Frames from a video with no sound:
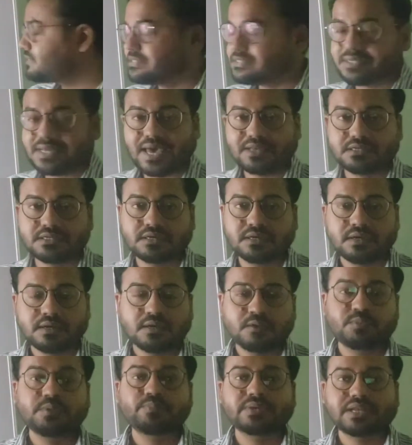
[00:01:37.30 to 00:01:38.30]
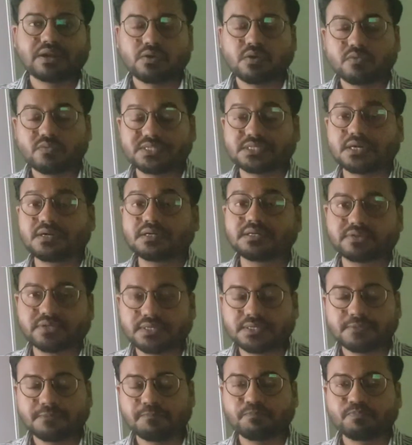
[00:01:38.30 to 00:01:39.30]
is that people are always
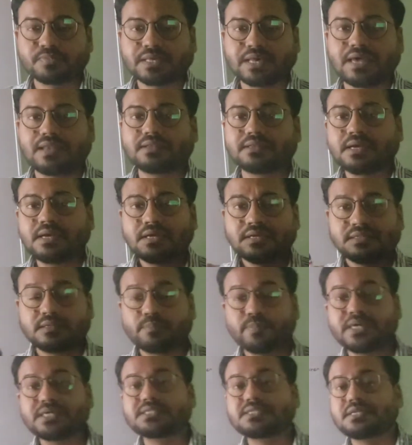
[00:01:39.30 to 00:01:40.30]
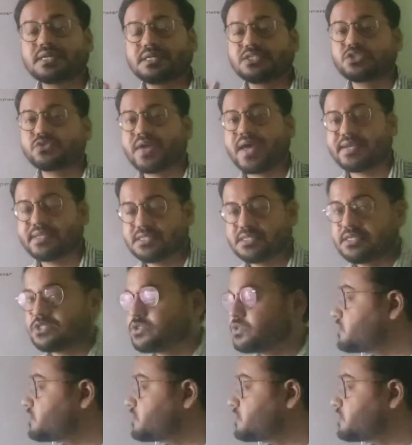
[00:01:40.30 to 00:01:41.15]
hungry, and the best strategy is to